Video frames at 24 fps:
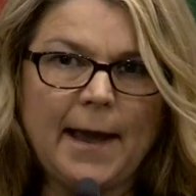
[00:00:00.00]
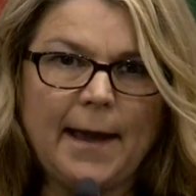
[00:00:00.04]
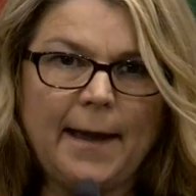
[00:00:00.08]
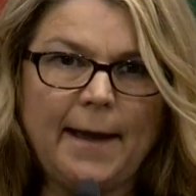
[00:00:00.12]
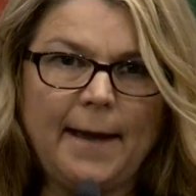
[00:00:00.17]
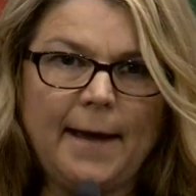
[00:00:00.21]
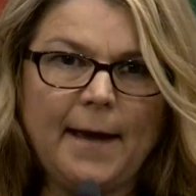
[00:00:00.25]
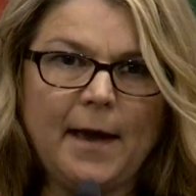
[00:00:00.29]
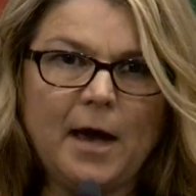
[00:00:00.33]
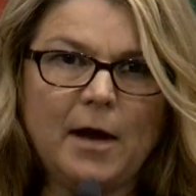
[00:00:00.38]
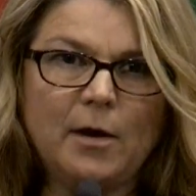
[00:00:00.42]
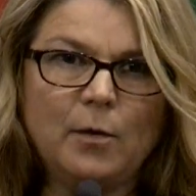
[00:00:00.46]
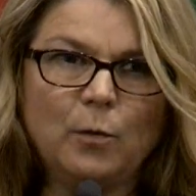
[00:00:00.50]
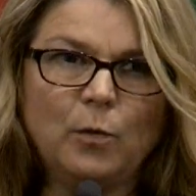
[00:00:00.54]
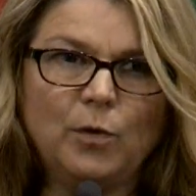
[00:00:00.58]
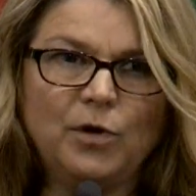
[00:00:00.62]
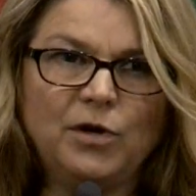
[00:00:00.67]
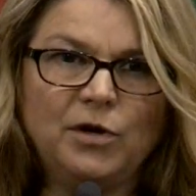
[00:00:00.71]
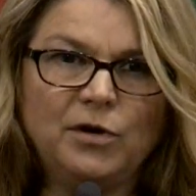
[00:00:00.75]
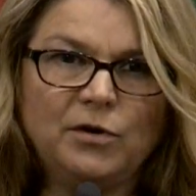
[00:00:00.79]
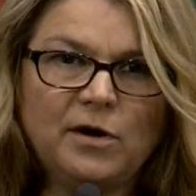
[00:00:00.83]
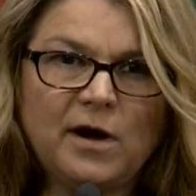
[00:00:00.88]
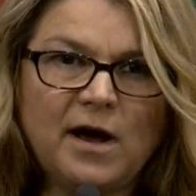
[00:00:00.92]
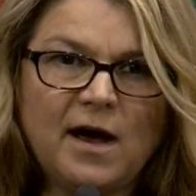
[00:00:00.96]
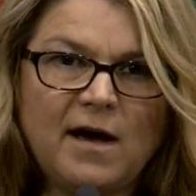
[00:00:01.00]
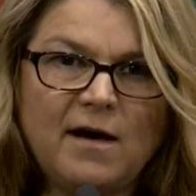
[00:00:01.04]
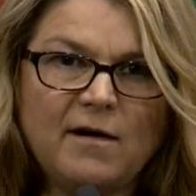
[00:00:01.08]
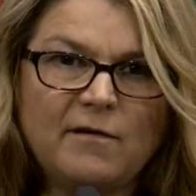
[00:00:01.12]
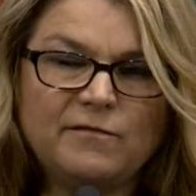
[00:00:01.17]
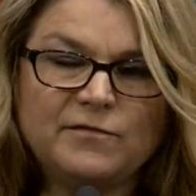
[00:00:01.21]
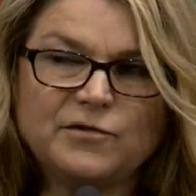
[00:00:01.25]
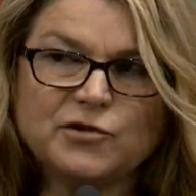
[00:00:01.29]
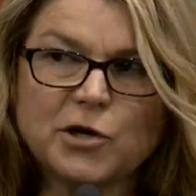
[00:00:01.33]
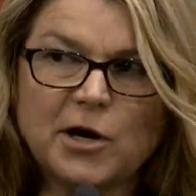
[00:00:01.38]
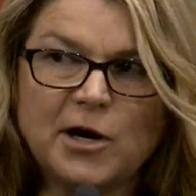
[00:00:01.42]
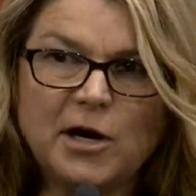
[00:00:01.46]
And when you
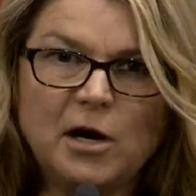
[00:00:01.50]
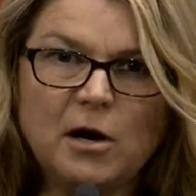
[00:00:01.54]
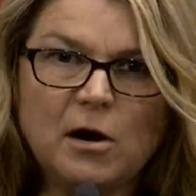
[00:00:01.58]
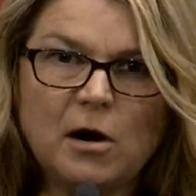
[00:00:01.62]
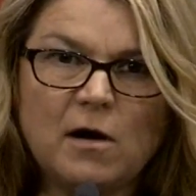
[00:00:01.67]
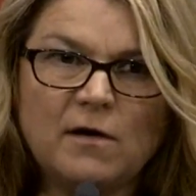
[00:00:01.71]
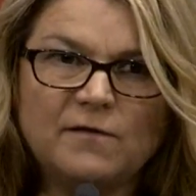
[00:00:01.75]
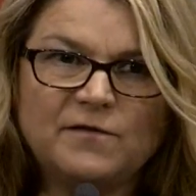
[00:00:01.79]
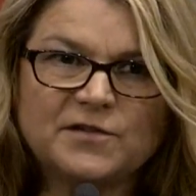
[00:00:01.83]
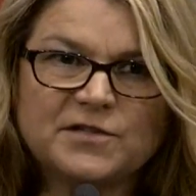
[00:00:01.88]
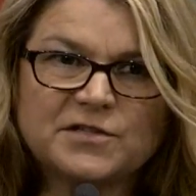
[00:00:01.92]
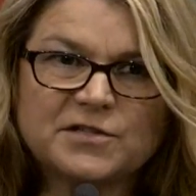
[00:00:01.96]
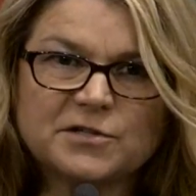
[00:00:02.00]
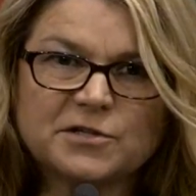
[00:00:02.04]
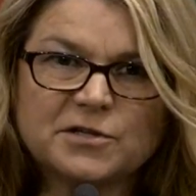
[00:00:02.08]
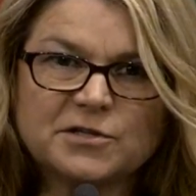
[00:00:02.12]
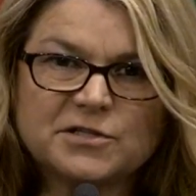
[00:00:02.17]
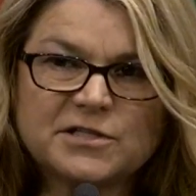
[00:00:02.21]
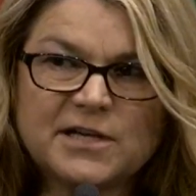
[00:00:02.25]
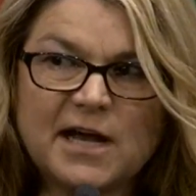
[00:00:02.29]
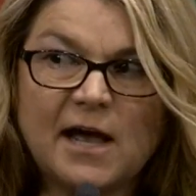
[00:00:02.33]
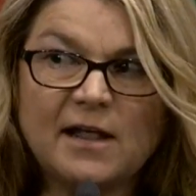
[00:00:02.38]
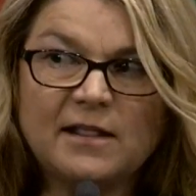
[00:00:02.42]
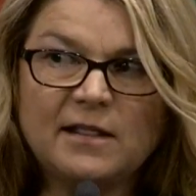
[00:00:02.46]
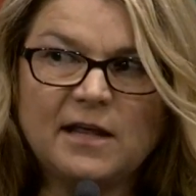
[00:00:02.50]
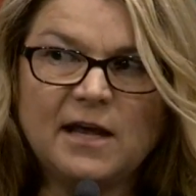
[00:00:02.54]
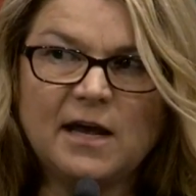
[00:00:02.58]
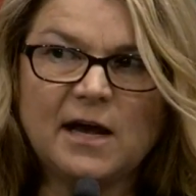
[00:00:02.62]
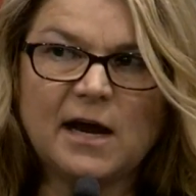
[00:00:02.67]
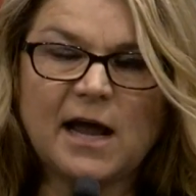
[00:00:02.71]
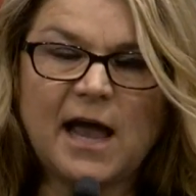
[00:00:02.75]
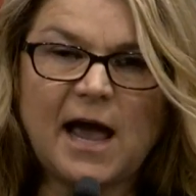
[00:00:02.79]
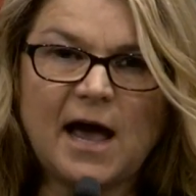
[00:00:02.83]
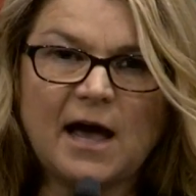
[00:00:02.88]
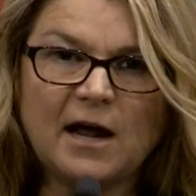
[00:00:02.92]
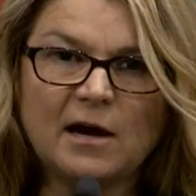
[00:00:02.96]
have training officers at the
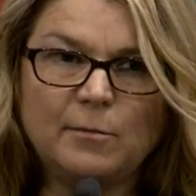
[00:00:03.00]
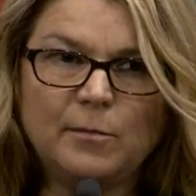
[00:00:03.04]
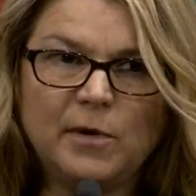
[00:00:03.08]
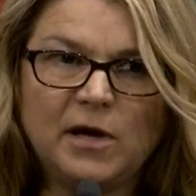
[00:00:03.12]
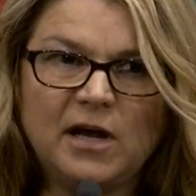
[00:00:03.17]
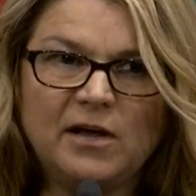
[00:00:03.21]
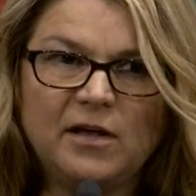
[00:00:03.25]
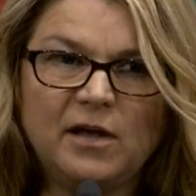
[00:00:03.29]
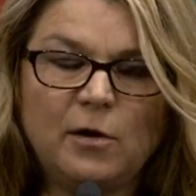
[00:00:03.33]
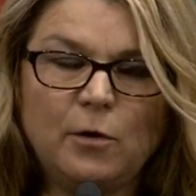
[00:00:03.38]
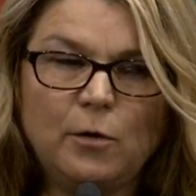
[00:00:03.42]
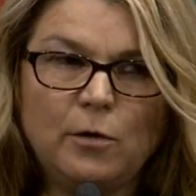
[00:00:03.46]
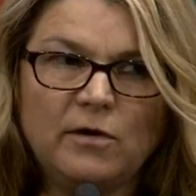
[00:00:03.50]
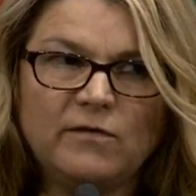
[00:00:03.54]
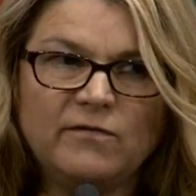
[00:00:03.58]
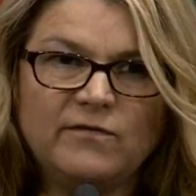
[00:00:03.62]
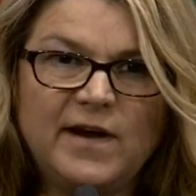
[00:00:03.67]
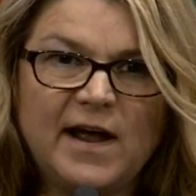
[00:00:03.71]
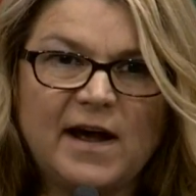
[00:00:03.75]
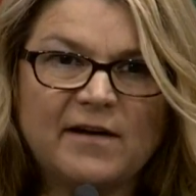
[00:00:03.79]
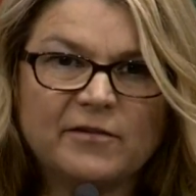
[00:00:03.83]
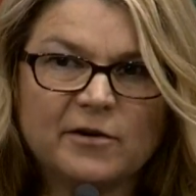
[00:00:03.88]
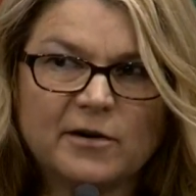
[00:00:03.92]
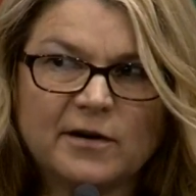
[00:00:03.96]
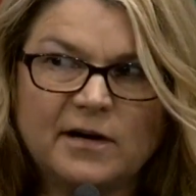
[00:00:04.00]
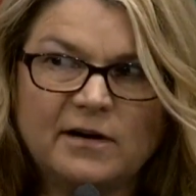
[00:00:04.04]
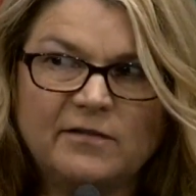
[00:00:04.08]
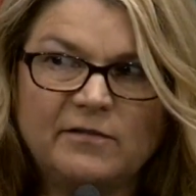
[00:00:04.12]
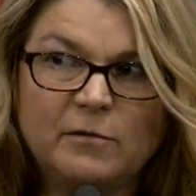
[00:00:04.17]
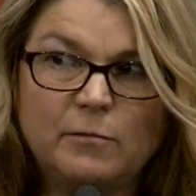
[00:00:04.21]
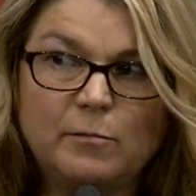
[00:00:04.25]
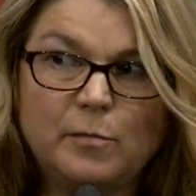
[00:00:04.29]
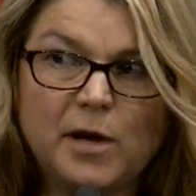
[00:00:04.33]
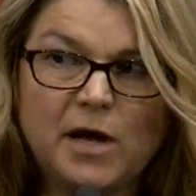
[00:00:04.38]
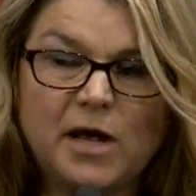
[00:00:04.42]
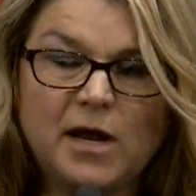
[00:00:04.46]
academy who have never
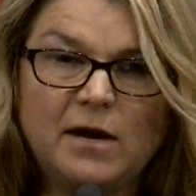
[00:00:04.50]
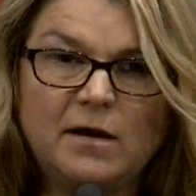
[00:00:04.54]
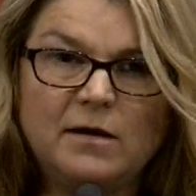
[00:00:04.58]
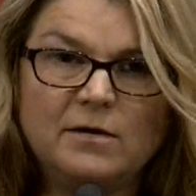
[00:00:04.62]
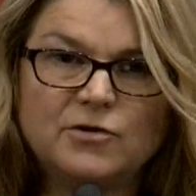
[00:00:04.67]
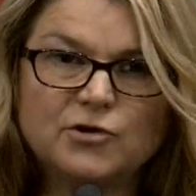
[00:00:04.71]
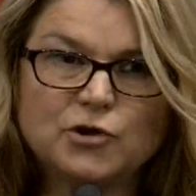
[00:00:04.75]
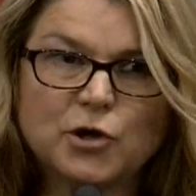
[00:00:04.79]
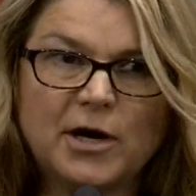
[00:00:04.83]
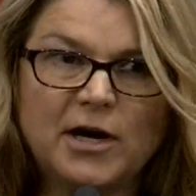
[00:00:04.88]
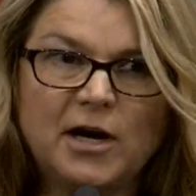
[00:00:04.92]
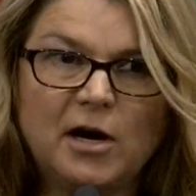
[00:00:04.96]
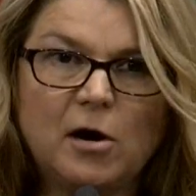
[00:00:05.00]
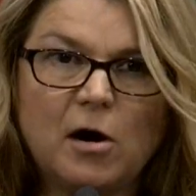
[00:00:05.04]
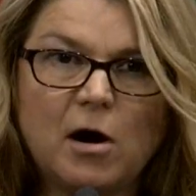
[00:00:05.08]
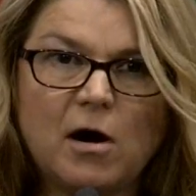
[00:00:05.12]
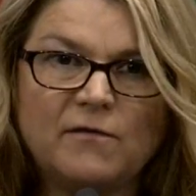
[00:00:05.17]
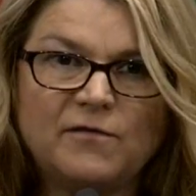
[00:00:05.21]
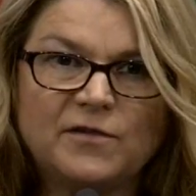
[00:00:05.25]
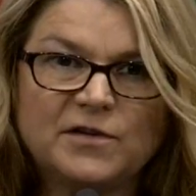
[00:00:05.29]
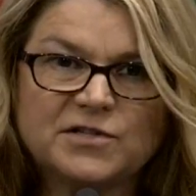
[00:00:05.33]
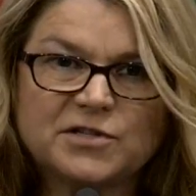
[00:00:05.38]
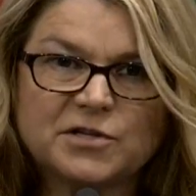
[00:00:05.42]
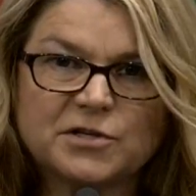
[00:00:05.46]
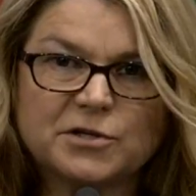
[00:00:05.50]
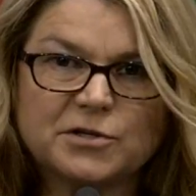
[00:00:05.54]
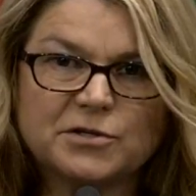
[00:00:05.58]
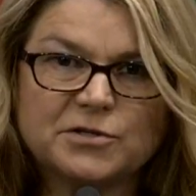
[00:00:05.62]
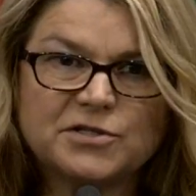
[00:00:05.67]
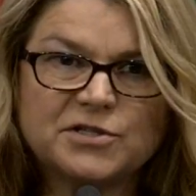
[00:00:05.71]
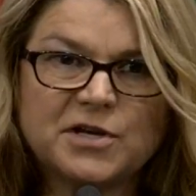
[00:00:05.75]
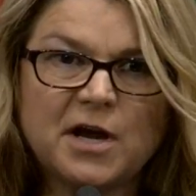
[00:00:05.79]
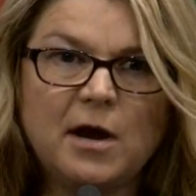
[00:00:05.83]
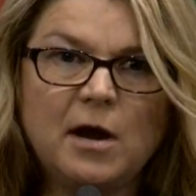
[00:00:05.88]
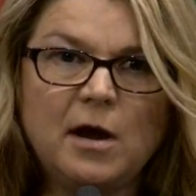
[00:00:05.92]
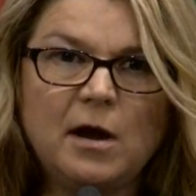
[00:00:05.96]
even been training
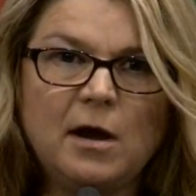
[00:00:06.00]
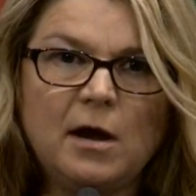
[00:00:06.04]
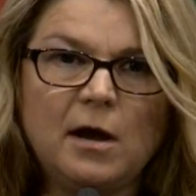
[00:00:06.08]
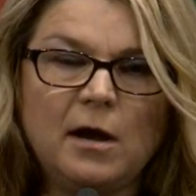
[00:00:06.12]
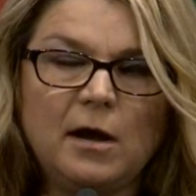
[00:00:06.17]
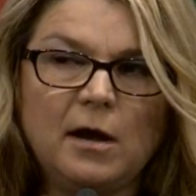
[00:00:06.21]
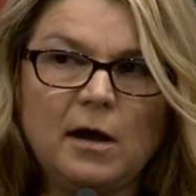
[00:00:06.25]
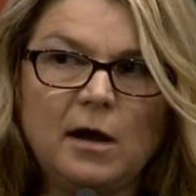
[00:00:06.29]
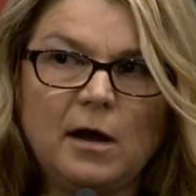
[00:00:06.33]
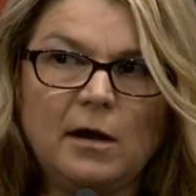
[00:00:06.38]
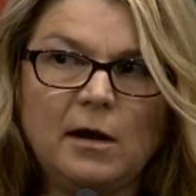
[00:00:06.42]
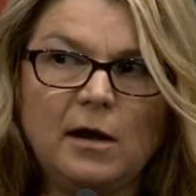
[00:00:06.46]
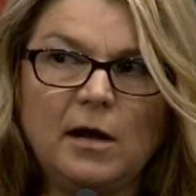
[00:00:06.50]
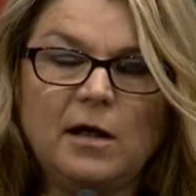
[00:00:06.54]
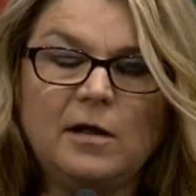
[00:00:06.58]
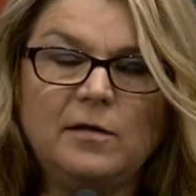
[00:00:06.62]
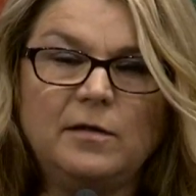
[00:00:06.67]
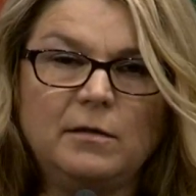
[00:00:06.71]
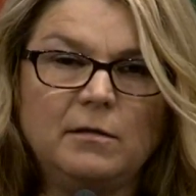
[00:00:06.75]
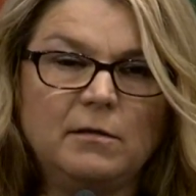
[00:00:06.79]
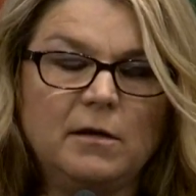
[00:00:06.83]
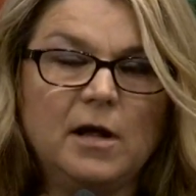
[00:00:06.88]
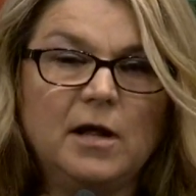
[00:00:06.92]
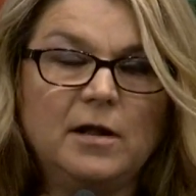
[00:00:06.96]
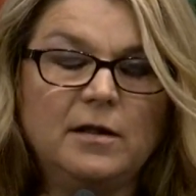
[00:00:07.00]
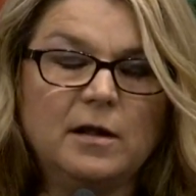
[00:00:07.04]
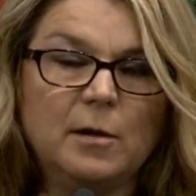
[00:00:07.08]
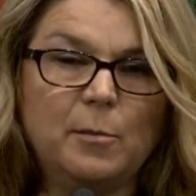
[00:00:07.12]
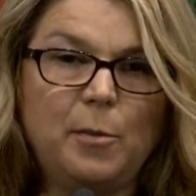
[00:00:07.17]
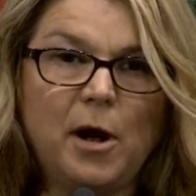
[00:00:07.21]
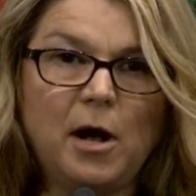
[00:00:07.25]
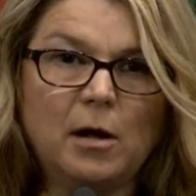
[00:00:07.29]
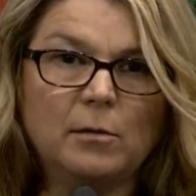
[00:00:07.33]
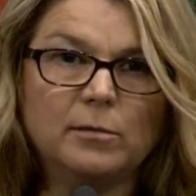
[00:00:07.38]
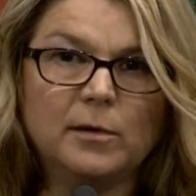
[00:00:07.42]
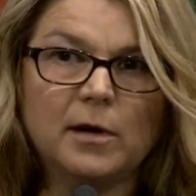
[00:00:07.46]
officers in the
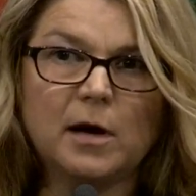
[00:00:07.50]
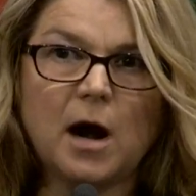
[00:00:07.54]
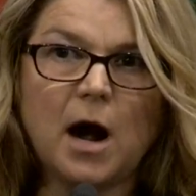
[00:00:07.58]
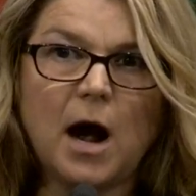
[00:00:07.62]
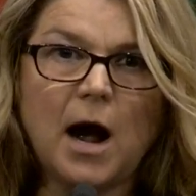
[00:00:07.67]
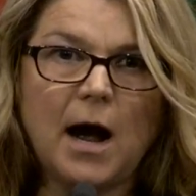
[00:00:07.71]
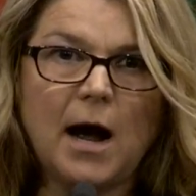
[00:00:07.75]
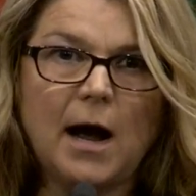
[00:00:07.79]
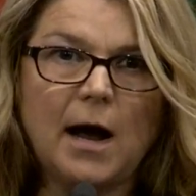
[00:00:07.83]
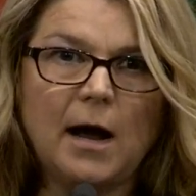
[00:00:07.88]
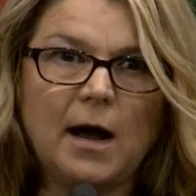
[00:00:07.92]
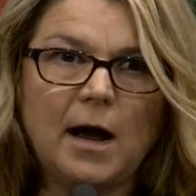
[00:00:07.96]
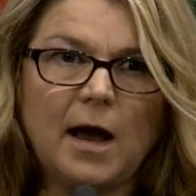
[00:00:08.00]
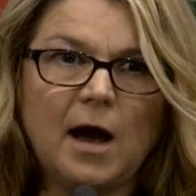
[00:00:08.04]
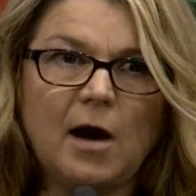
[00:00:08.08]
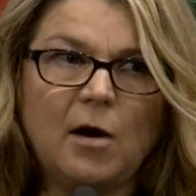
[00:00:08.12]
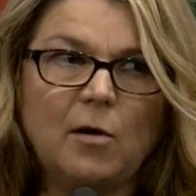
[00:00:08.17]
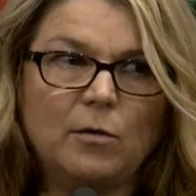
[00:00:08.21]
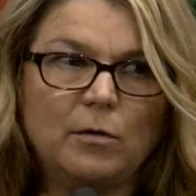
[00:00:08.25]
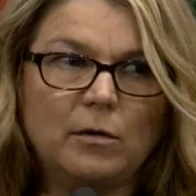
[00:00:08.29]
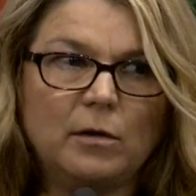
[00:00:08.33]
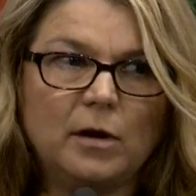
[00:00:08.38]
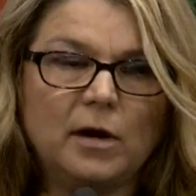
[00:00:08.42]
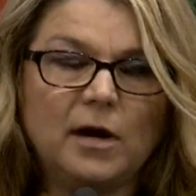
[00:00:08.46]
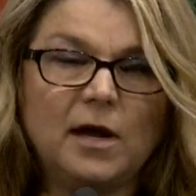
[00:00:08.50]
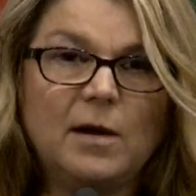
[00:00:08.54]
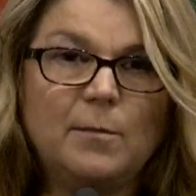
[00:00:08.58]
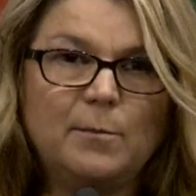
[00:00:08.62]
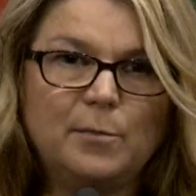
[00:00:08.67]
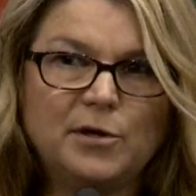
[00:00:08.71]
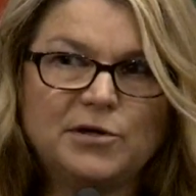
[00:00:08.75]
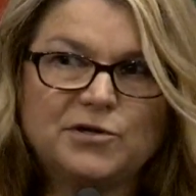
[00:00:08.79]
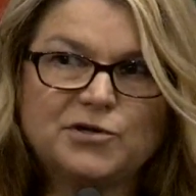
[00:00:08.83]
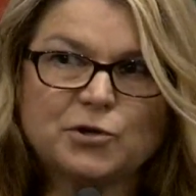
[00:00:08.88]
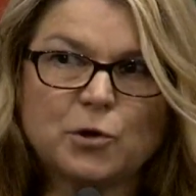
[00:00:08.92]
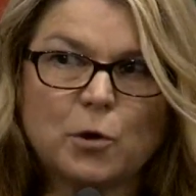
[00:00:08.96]
public eye, out in
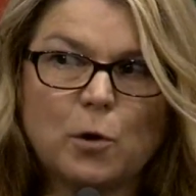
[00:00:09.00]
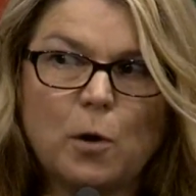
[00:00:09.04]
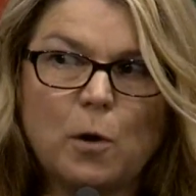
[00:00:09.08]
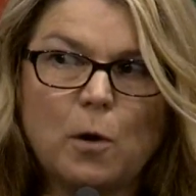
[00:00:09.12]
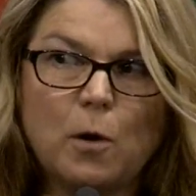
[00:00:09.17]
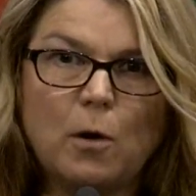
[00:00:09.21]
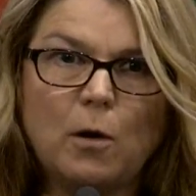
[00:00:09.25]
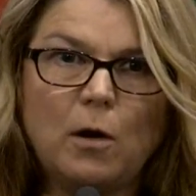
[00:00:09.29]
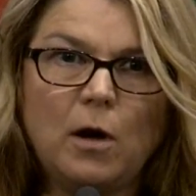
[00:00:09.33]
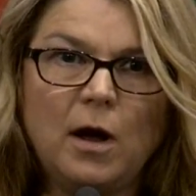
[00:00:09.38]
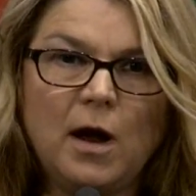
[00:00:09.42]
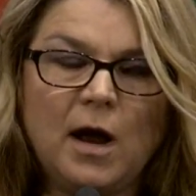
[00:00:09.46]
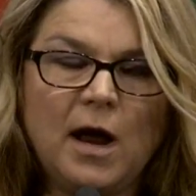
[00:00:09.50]
patrol,